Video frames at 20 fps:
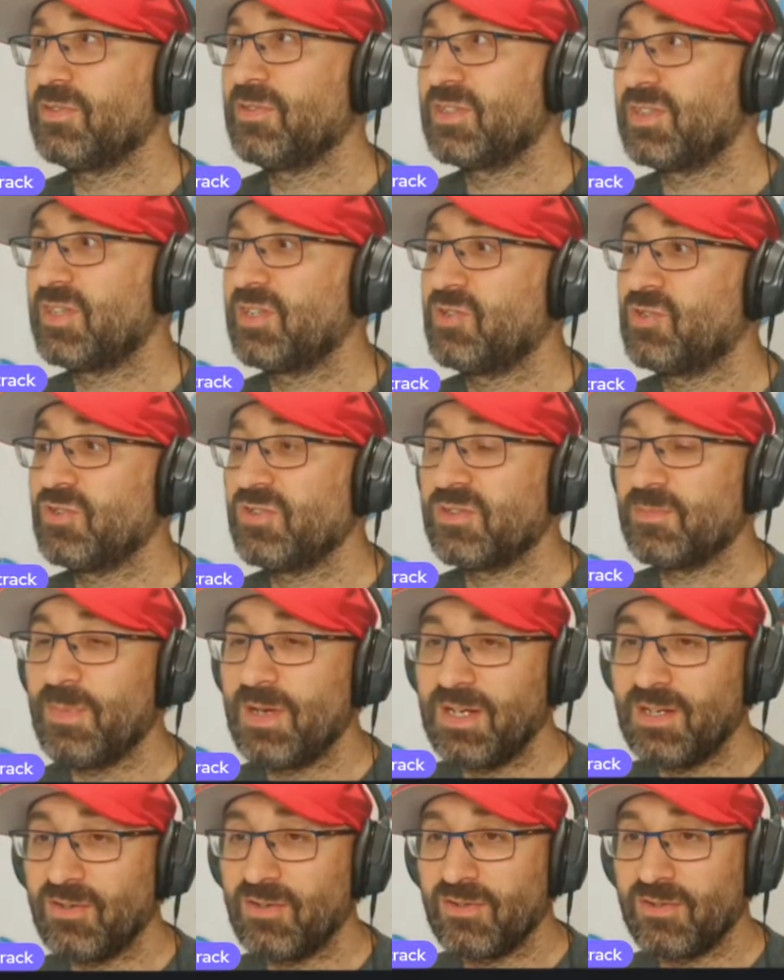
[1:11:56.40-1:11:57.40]
decisions
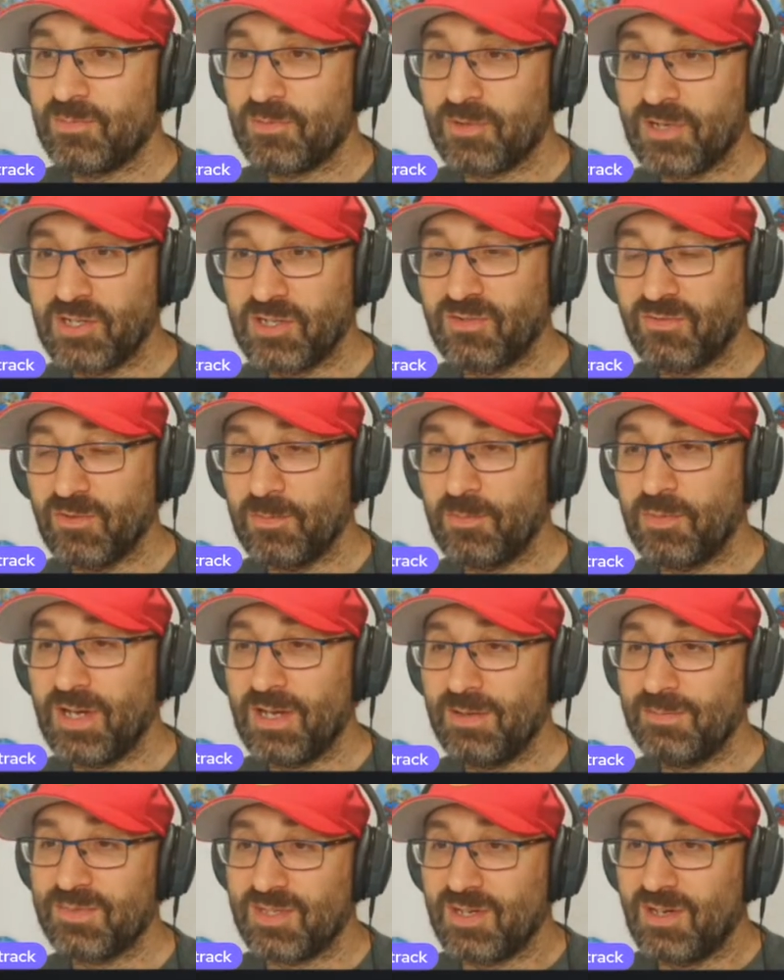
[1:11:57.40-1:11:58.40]
made under pressure that
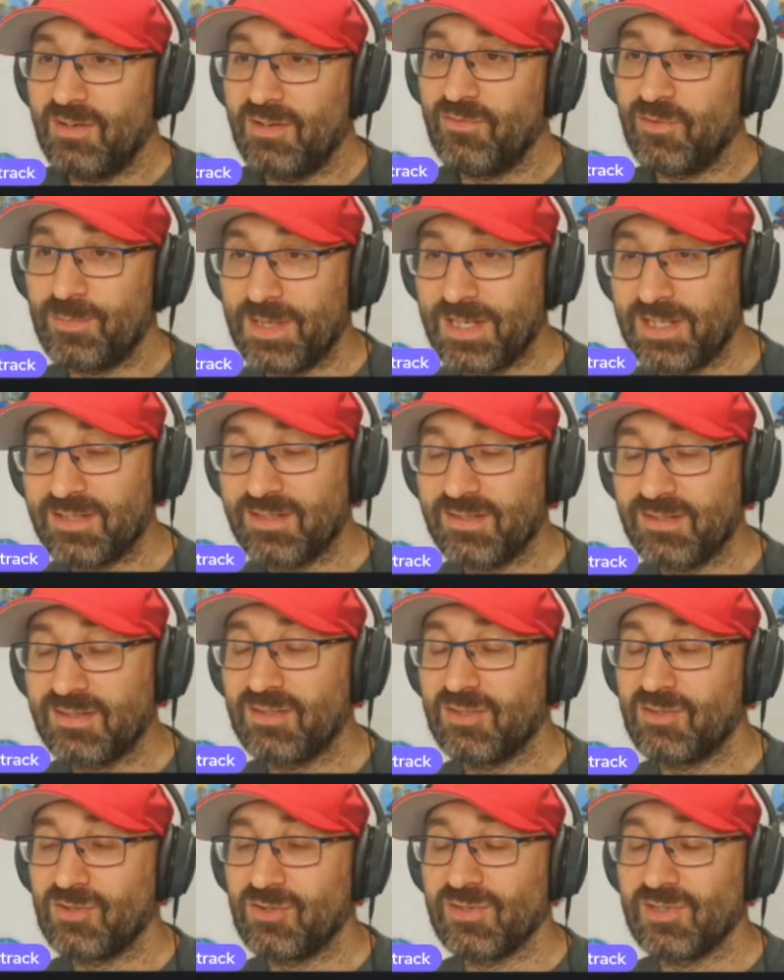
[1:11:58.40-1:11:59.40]
perhaps aren't the best
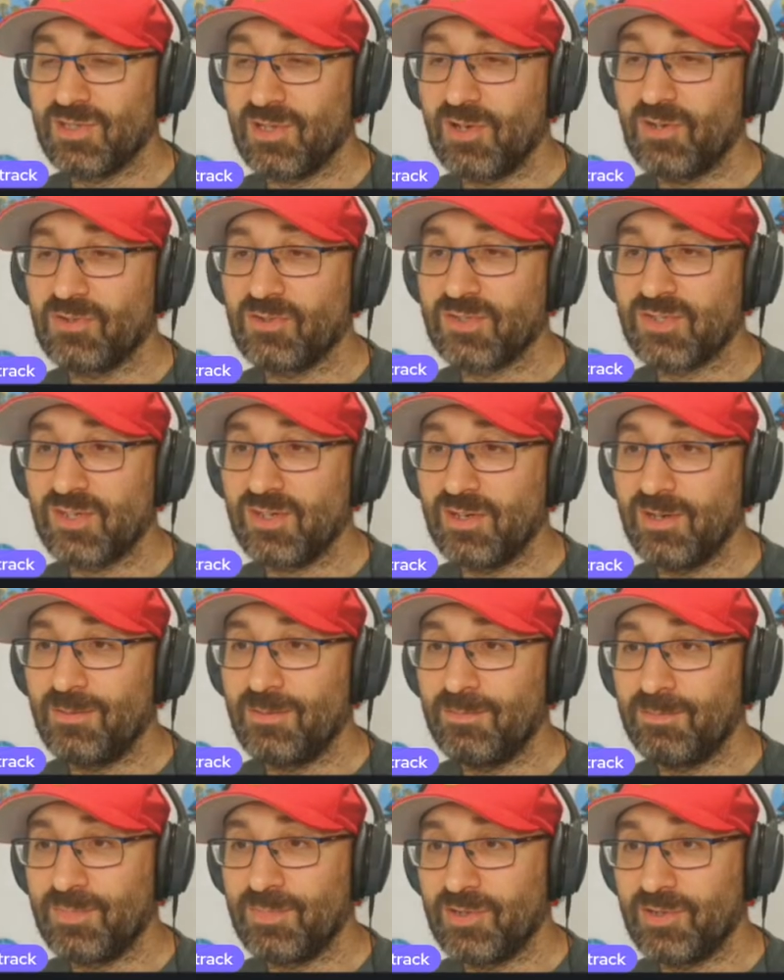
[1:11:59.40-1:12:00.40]
decisions long
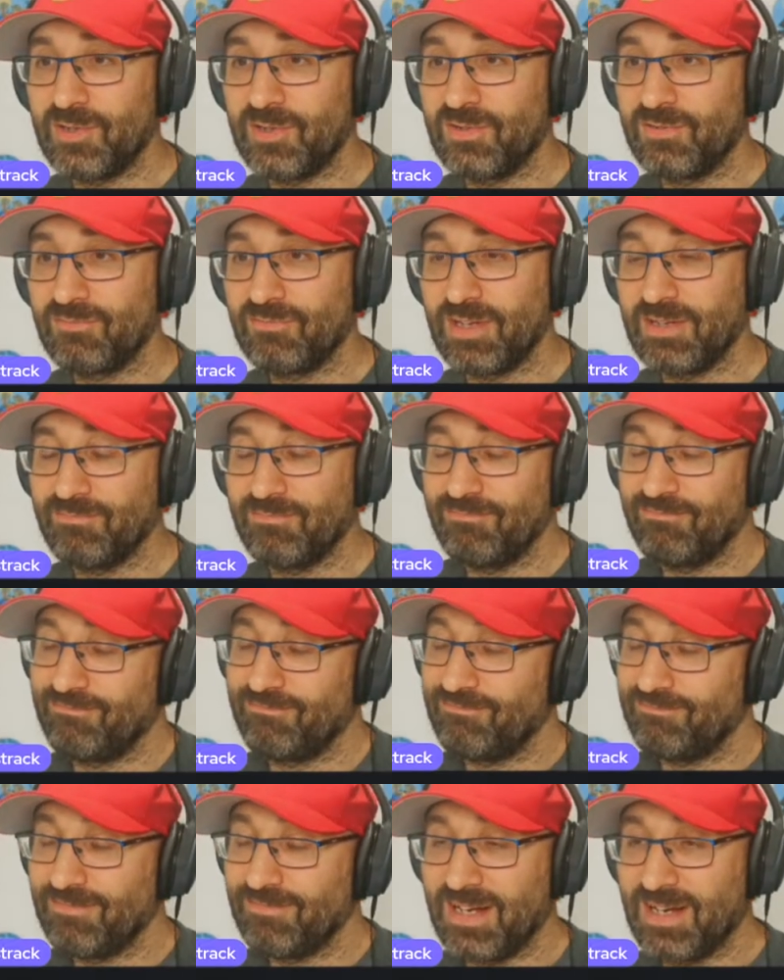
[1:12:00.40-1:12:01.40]
term, but like
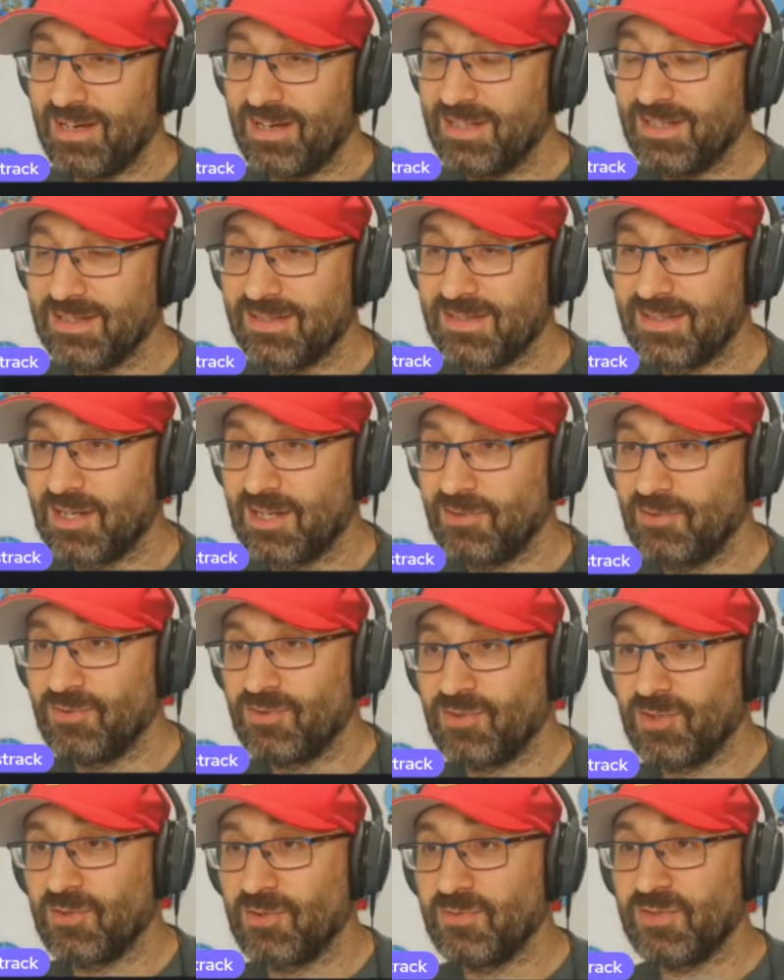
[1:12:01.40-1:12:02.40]
I think it's Daniel
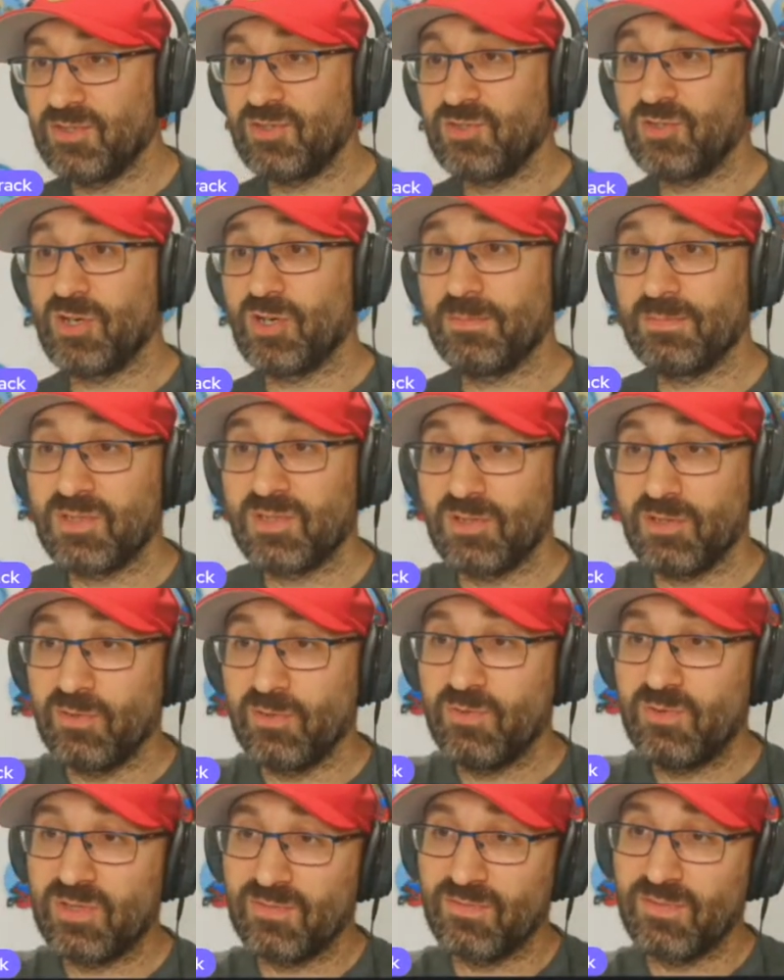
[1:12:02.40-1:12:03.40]
Jones' job to
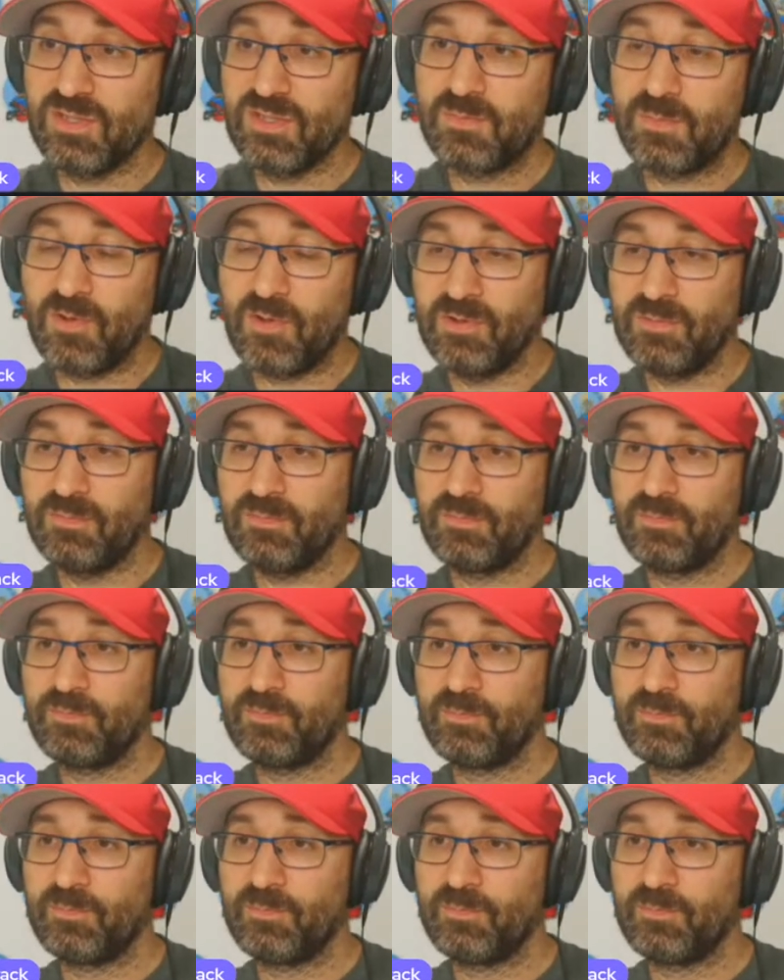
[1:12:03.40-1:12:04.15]
lose at this point.